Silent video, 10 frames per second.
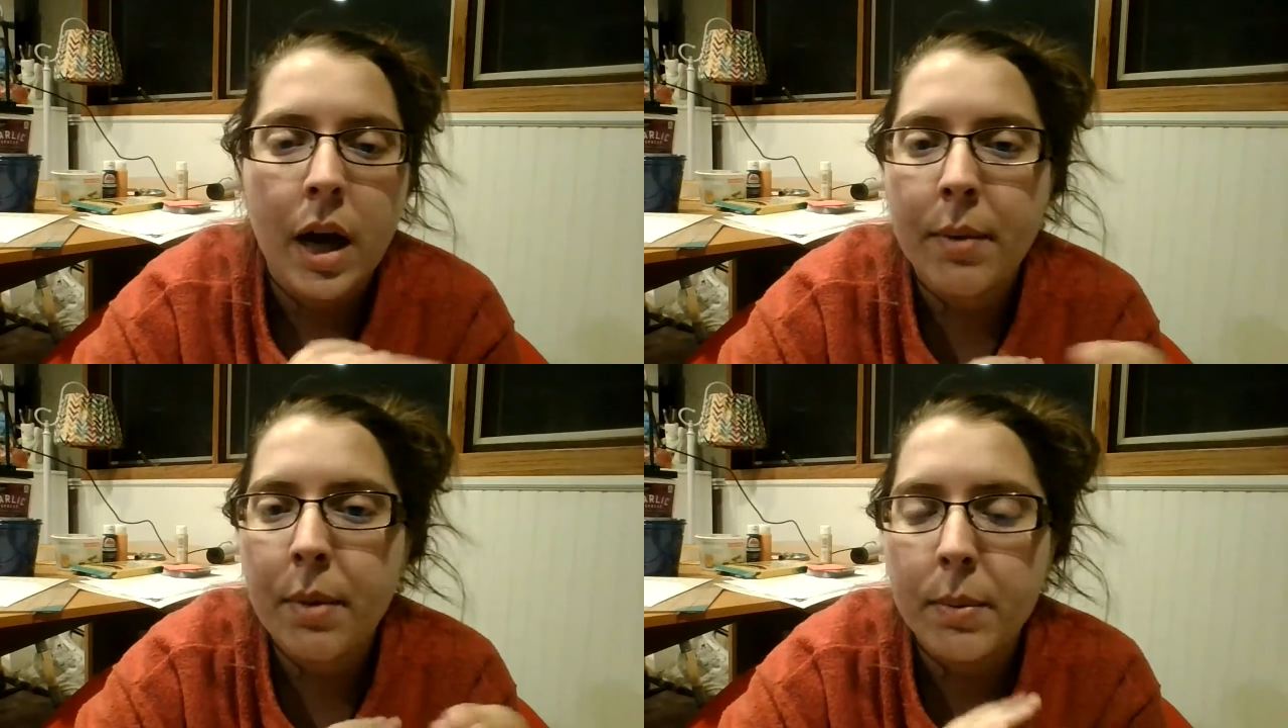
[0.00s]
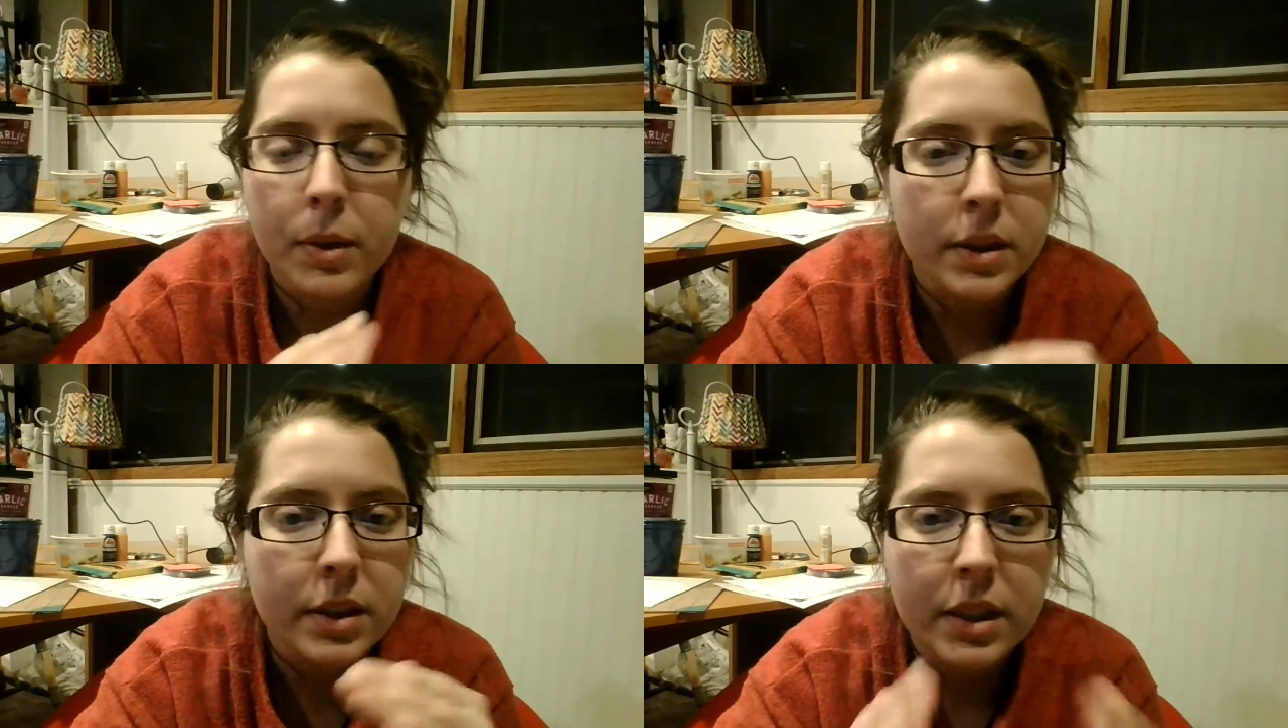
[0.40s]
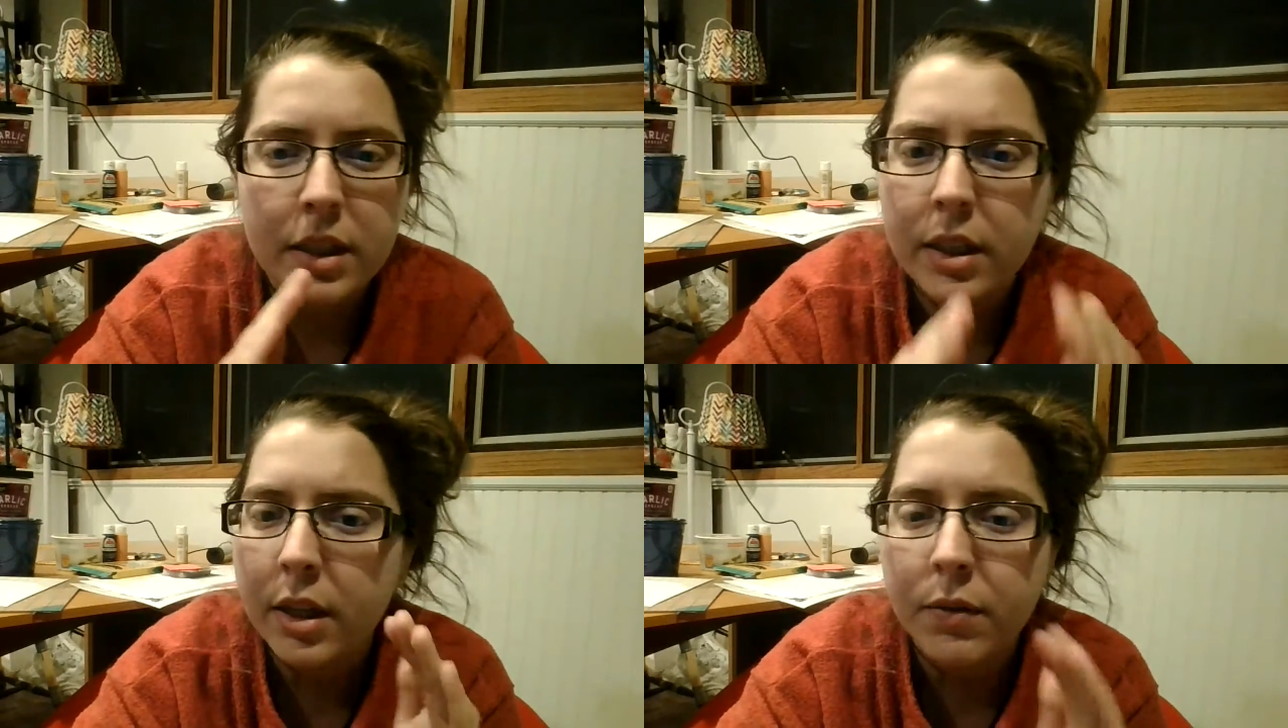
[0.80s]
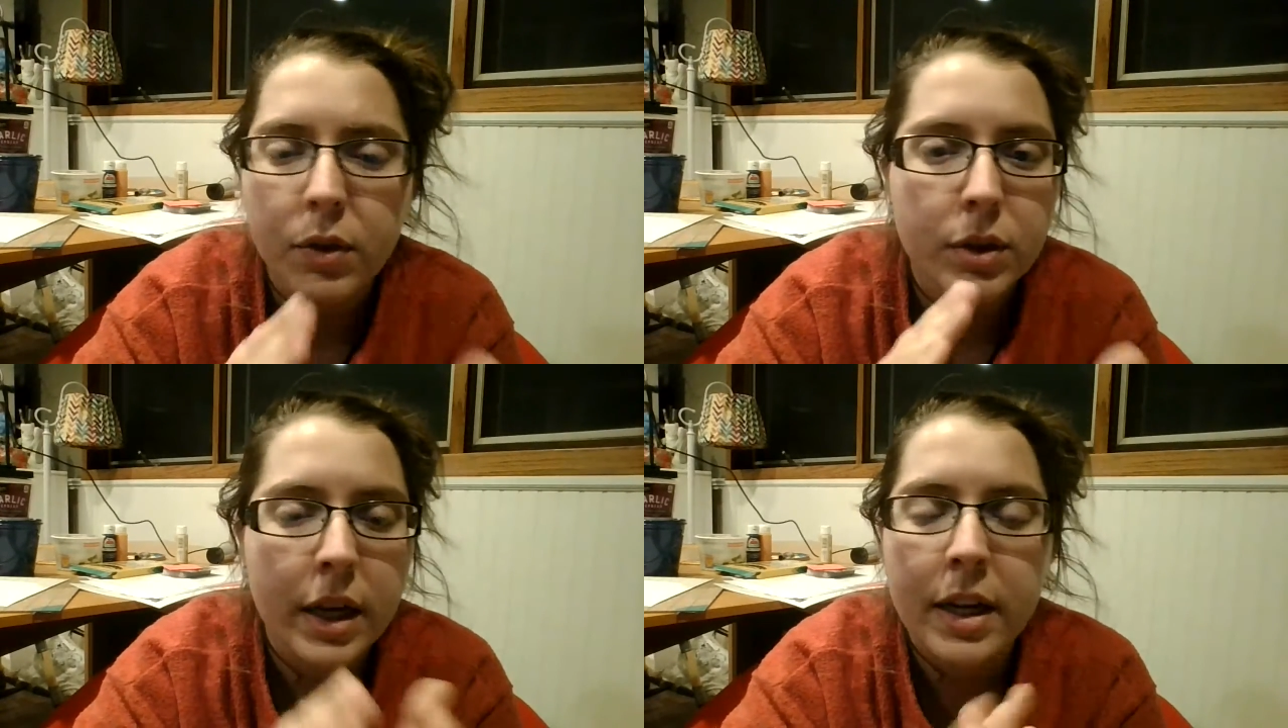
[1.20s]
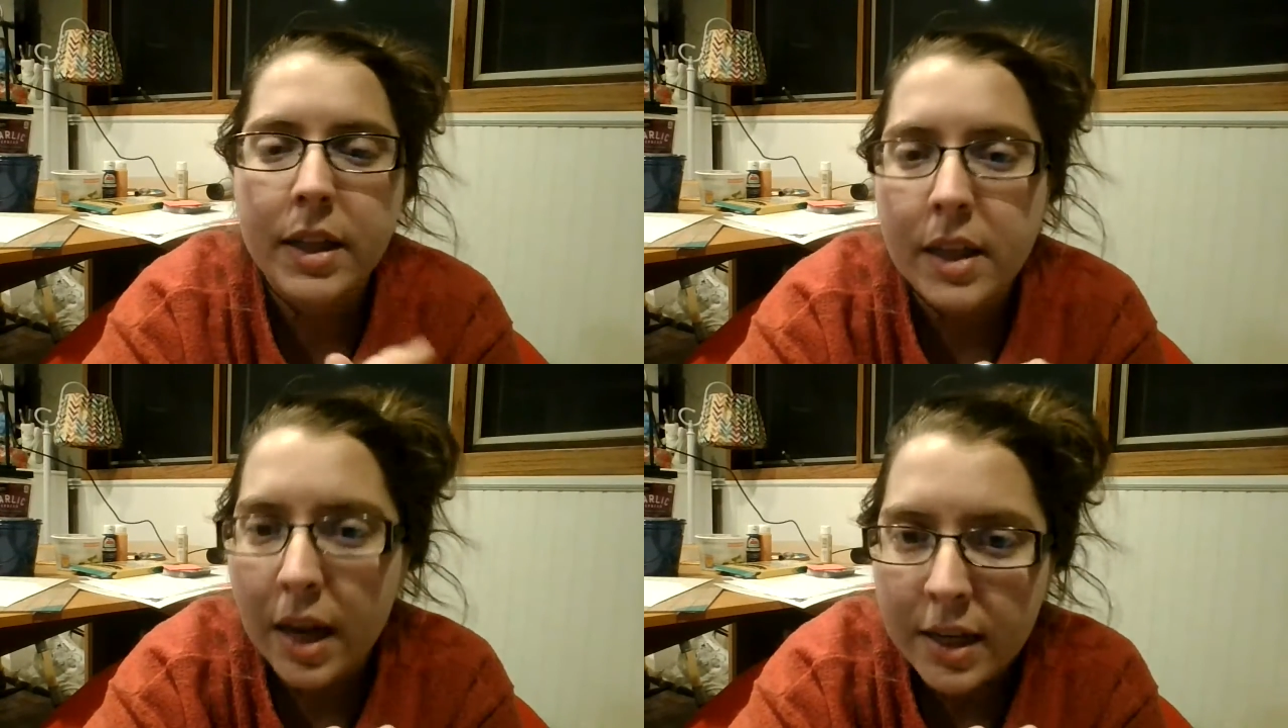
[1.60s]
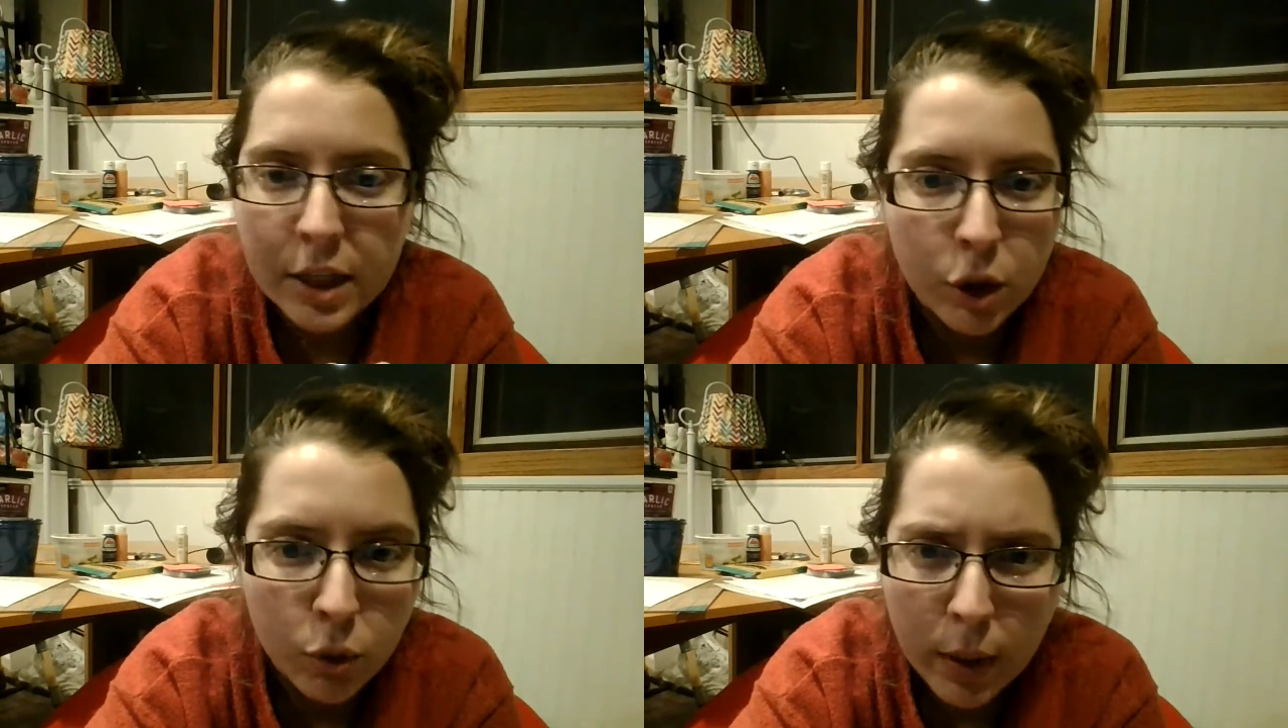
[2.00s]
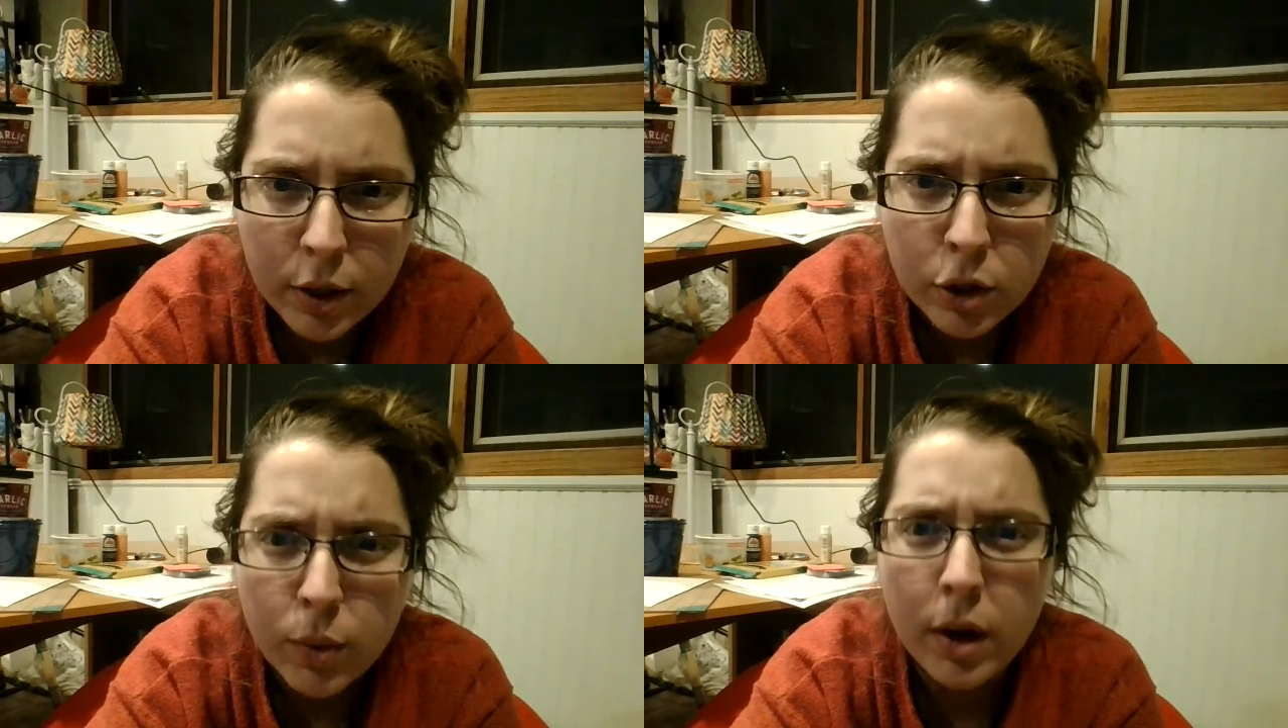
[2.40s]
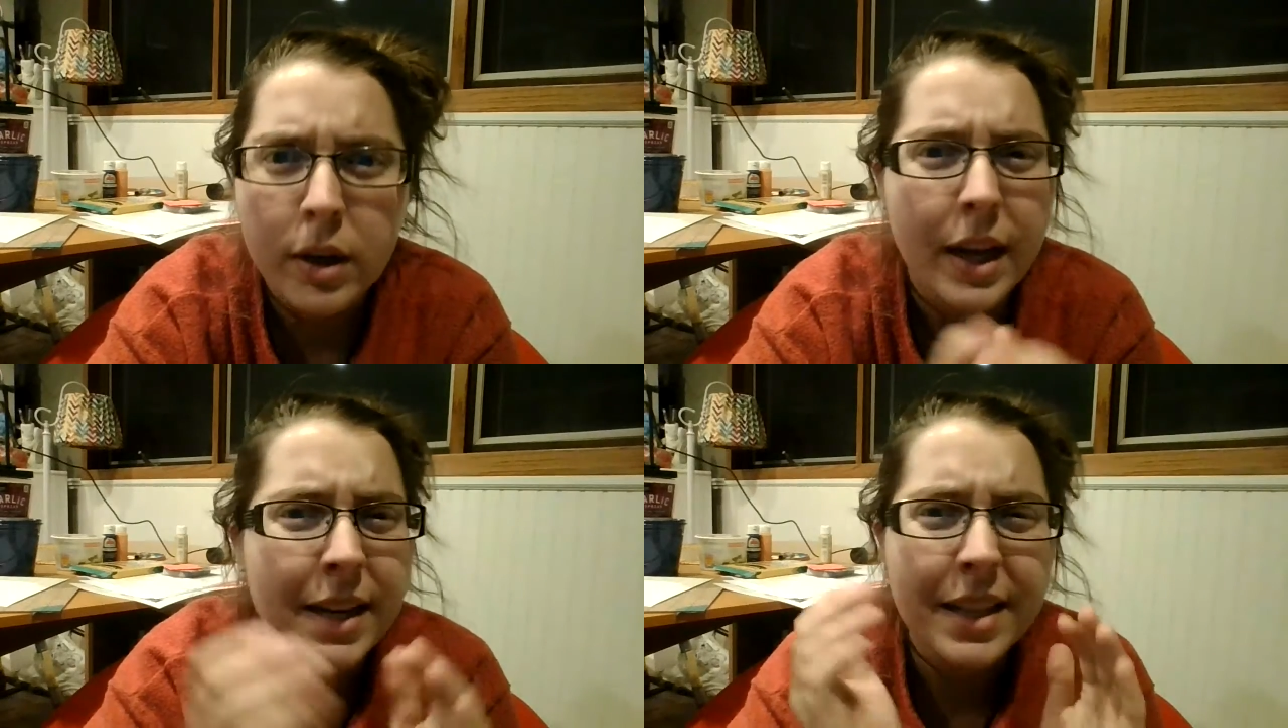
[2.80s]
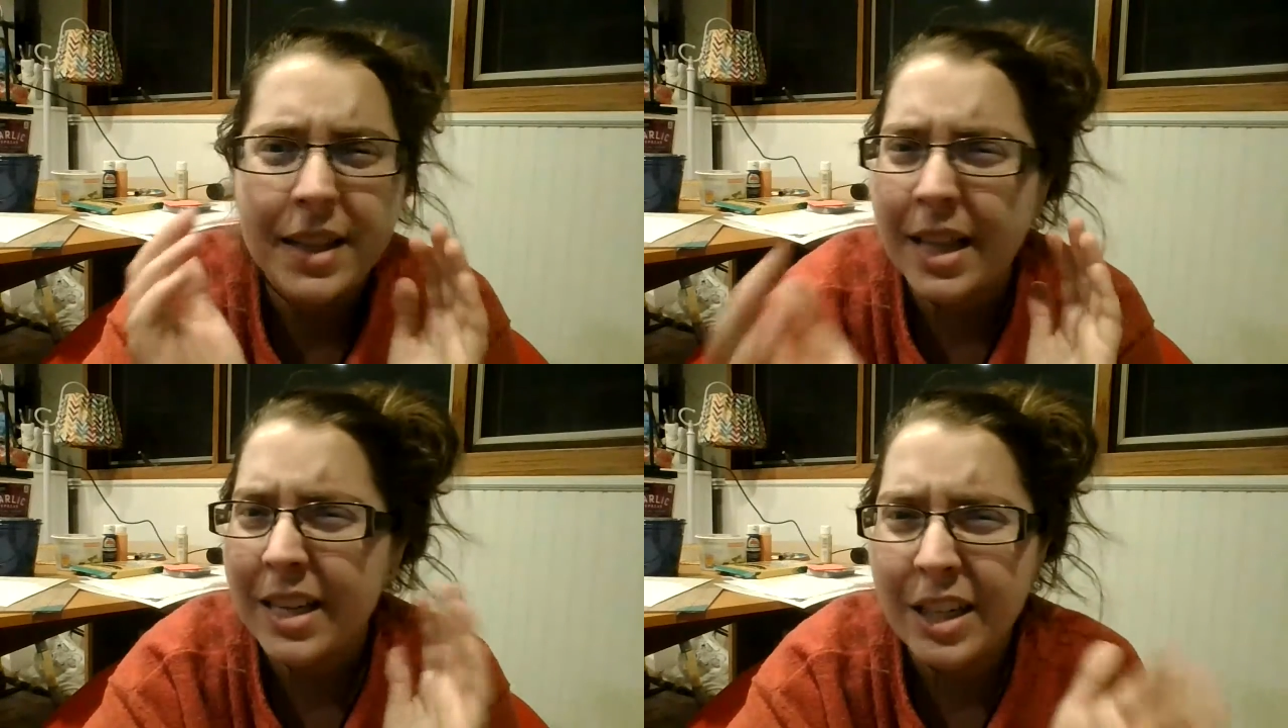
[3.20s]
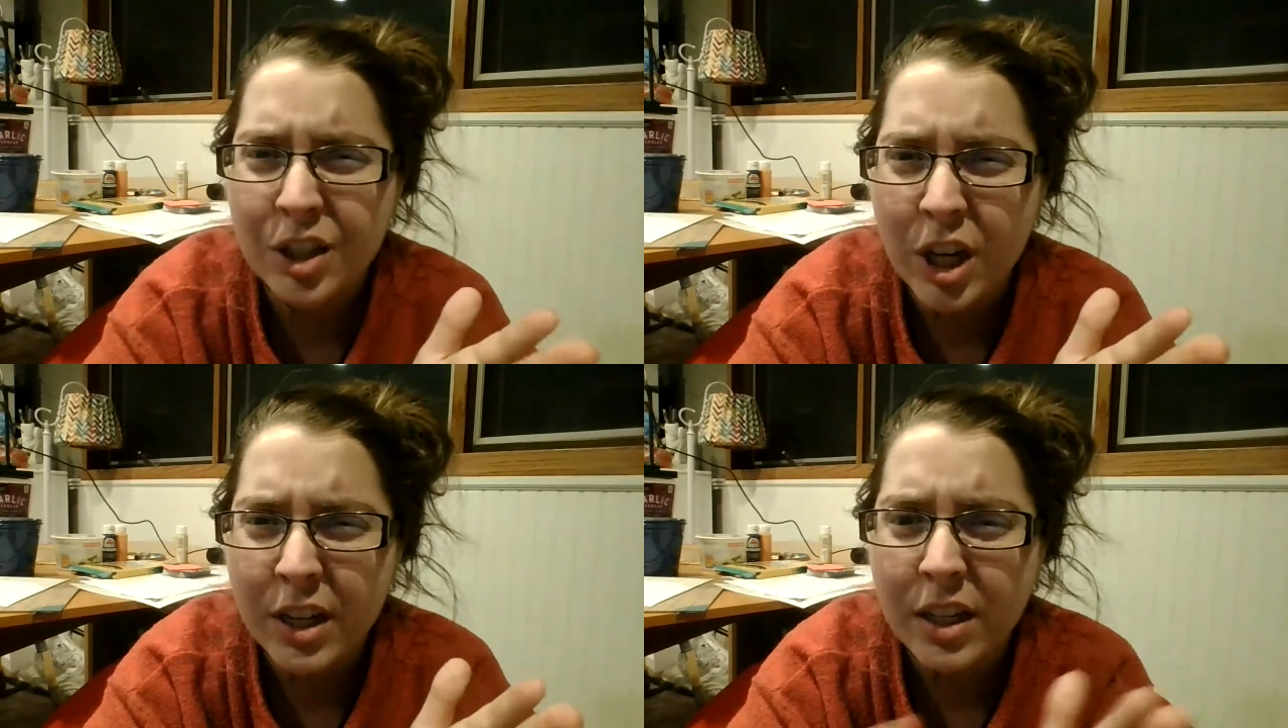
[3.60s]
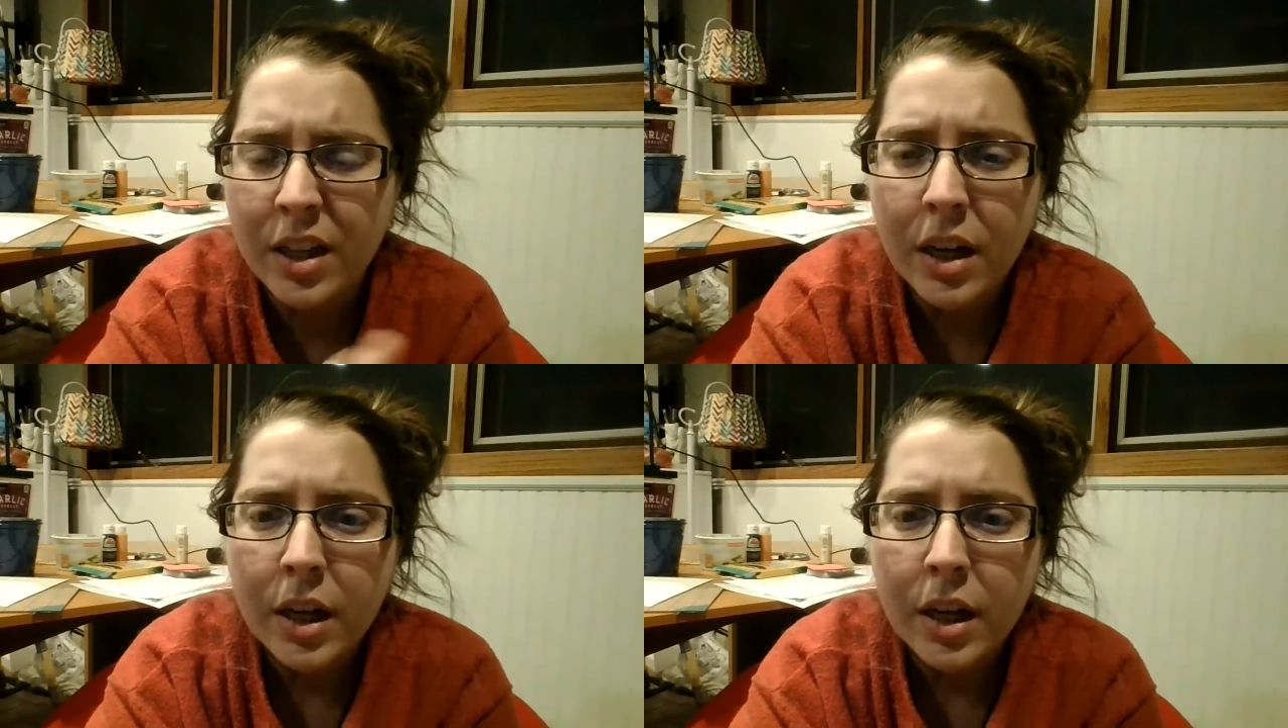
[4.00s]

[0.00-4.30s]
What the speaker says: I'm able to see if there's anything that I need to correct you on, anything that I need to check in.